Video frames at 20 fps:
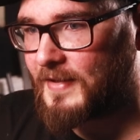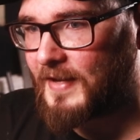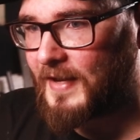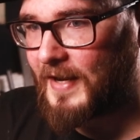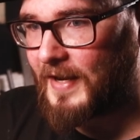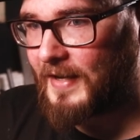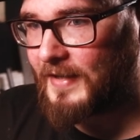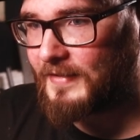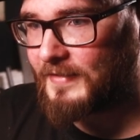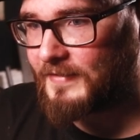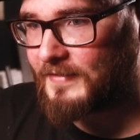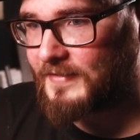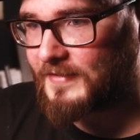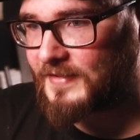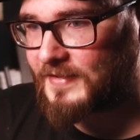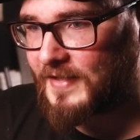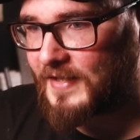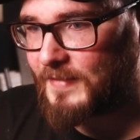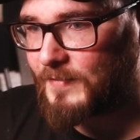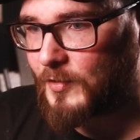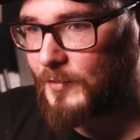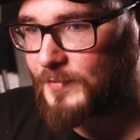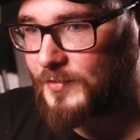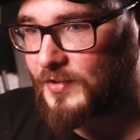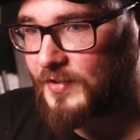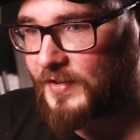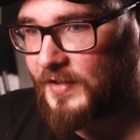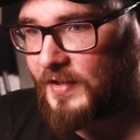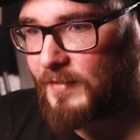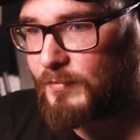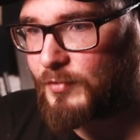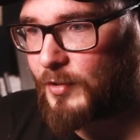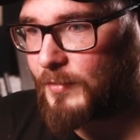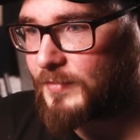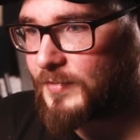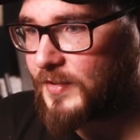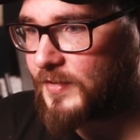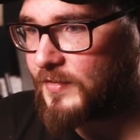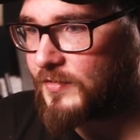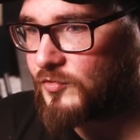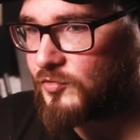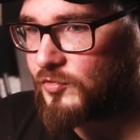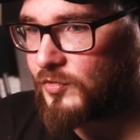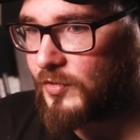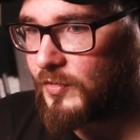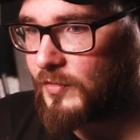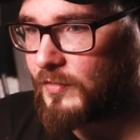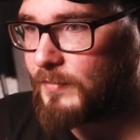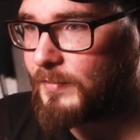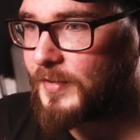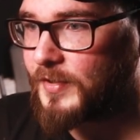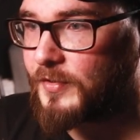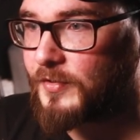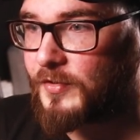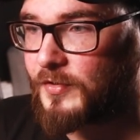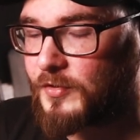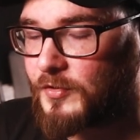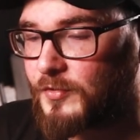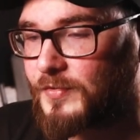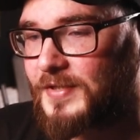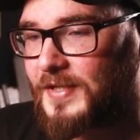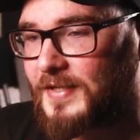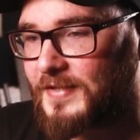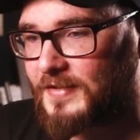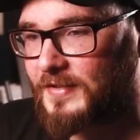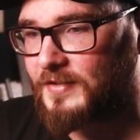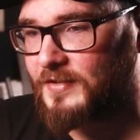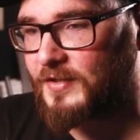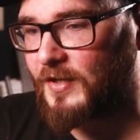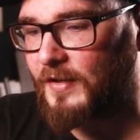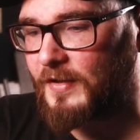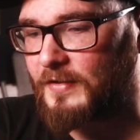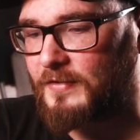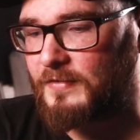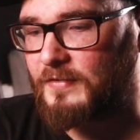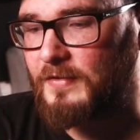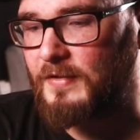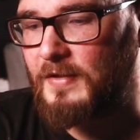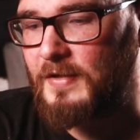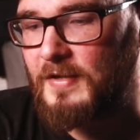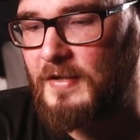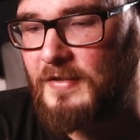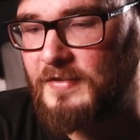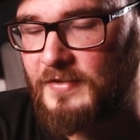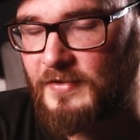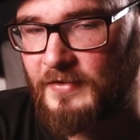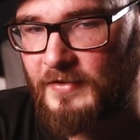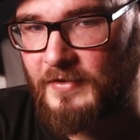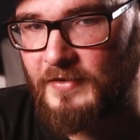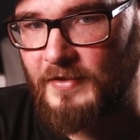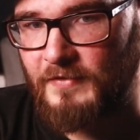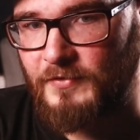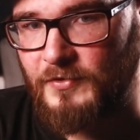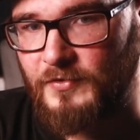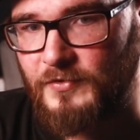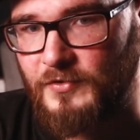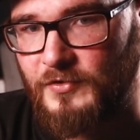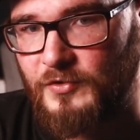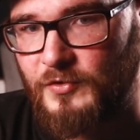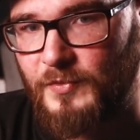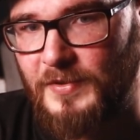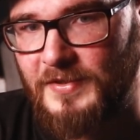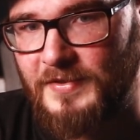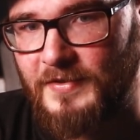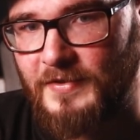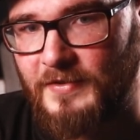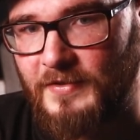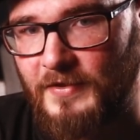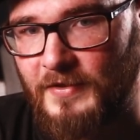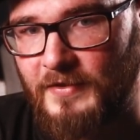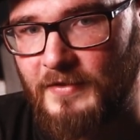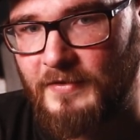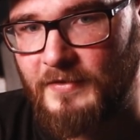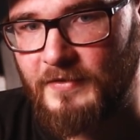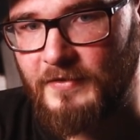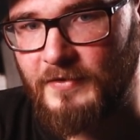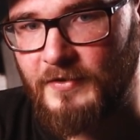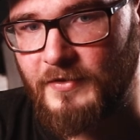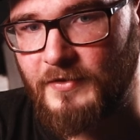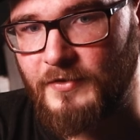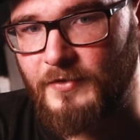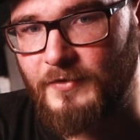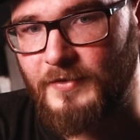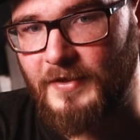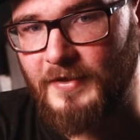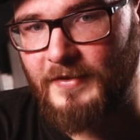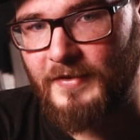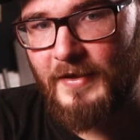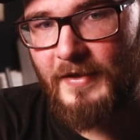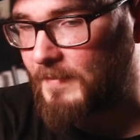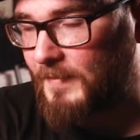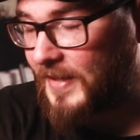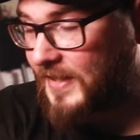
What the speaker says: add the same option here, prompter control, but you can use it as a dial so that if you just twist the dial, you can do it like that.